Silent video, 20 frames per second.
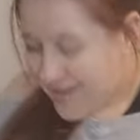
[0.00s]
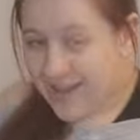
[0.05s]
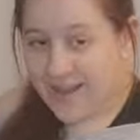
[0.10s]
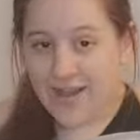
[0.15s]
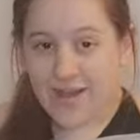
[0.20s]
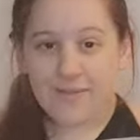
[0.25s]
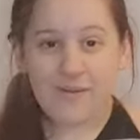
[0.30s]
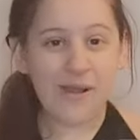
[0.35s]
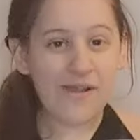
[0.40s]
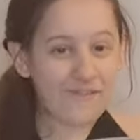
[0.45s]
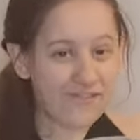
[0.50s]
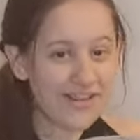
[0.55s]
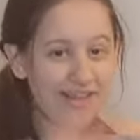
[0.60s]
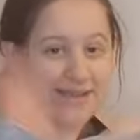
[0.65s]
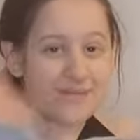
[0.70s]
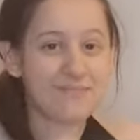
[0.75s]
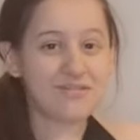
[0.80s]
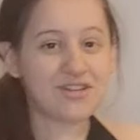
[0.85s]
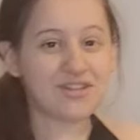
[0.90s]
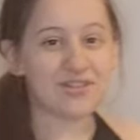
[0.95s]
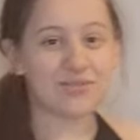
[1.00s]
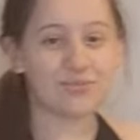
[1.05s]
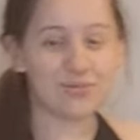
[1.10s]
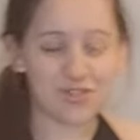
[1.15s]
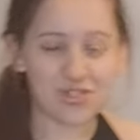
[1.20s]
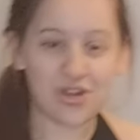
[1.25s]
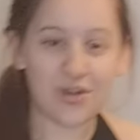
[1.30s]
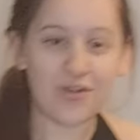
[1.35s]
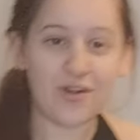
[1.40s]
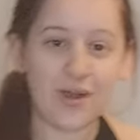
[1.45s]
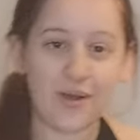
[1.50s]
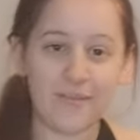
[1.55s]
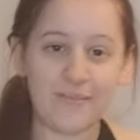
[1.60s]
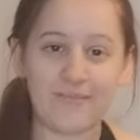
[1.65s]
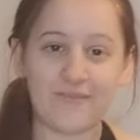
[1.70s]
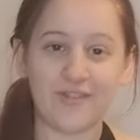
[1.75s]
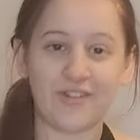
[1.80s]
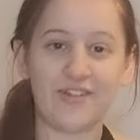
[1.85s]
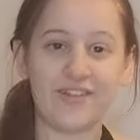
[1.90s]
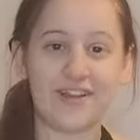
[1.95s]
hopefully images were showing up
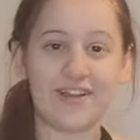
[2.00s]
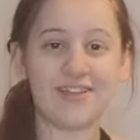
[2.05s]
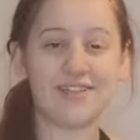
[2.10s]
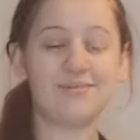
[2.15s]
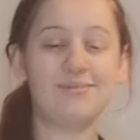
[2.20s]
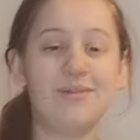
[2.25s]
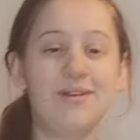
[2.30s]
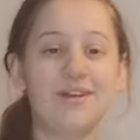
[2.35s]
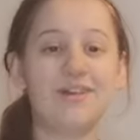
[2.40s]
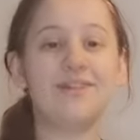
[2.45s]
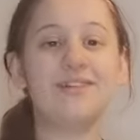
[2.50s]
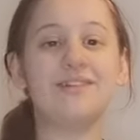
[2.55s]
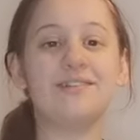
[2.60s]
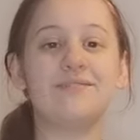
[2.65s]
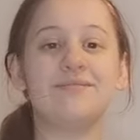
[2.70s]
through this, but